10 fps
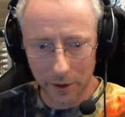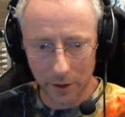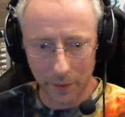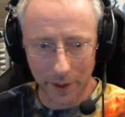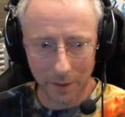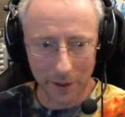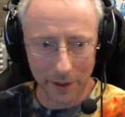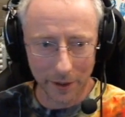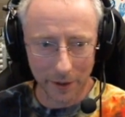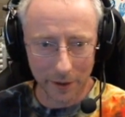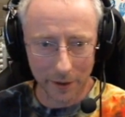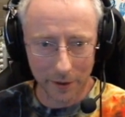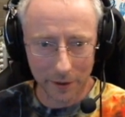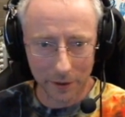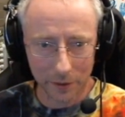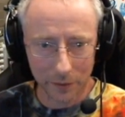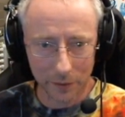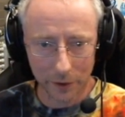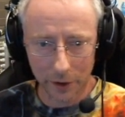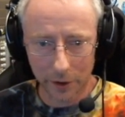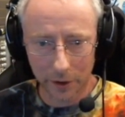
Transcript: Oh, we can't play it either. Oofda.